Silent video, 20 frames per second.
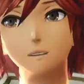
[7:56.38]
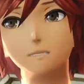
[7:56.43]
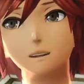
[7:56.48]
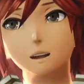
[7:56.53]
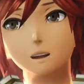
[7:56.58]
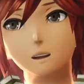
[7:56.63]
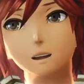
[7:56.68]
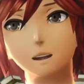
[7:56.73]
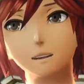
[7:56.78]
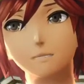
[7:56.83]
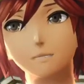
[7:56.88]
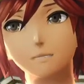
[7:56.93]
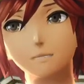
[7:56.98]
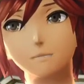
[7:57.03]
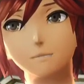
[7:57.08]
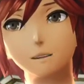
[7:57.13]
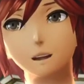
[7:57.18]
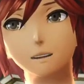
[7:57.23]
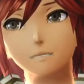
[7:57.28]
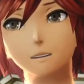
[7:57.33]
Oh man,
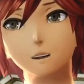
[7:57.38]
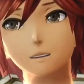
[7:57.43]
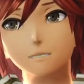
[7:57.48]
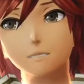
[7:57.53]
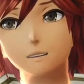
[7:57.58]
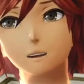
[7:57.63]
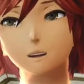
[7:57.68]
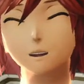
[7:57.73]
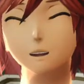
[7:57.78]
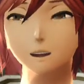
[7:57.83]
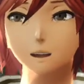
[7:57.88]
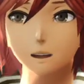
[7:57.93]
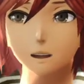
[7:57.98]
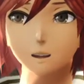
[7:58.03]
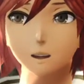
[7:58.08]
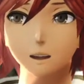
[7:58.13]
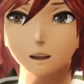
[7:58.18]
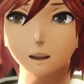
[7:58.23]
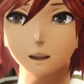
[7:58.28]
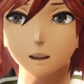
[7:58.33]
I've just been
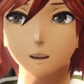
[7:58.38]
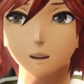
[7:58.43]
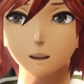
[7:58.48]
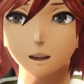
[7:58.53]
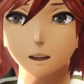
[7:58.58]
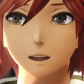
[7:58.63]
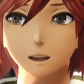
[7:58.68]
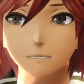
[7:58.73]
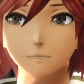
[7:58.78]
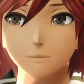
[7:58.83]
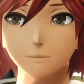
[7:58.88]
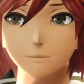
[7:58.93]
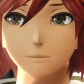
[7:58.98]
yammering on, huh?